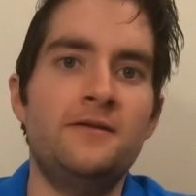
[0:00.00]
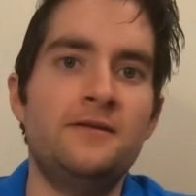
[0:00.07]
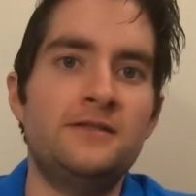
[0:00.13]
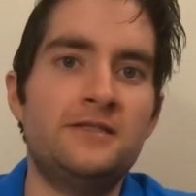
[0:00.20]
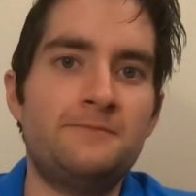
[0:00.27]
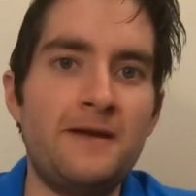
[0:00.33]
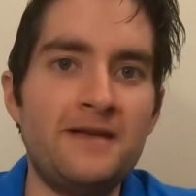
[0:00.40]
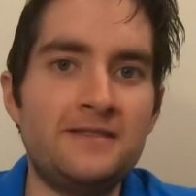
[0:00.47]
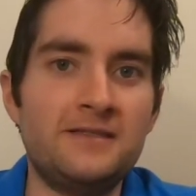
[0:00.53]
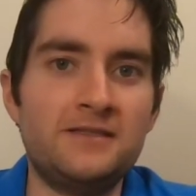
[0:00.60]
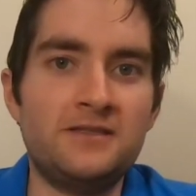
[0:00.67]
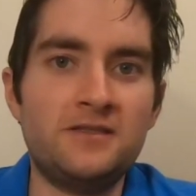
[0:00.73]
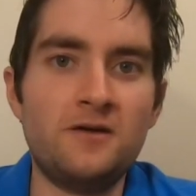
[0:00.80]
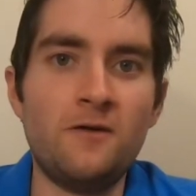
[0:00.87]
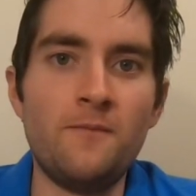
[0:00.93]
Space is
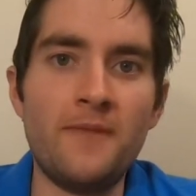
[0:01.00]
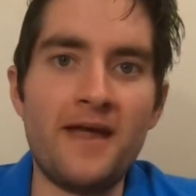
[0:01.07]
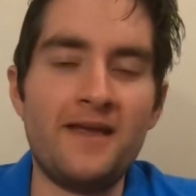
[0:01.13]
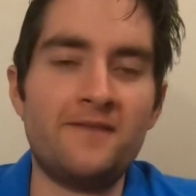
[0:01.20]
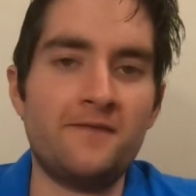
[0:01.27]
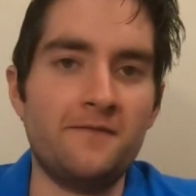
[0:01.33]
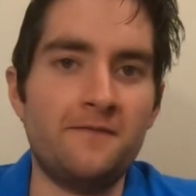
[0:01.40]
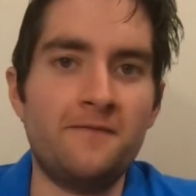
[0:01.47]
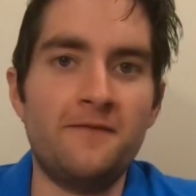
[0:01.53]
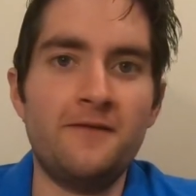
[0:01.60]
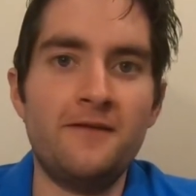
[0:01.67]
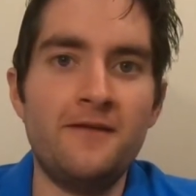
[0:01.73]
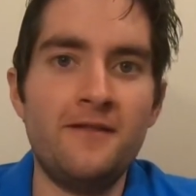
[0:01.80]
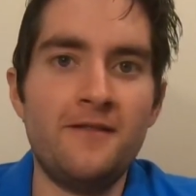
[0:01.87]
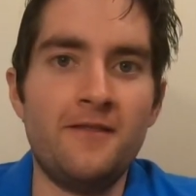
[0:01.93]
so massive
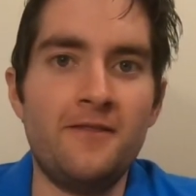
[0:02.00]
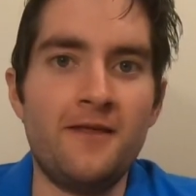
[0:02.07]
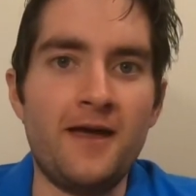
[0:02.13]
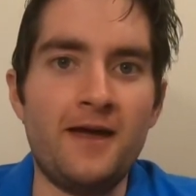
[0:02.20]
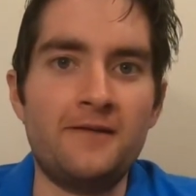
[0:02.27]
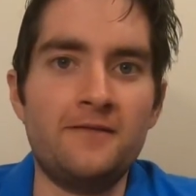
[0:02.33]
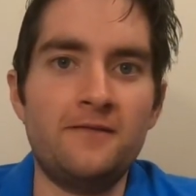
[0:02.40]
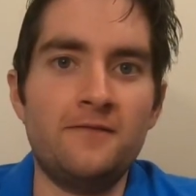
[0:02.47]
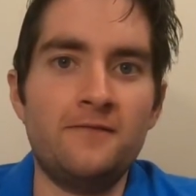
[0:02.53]
that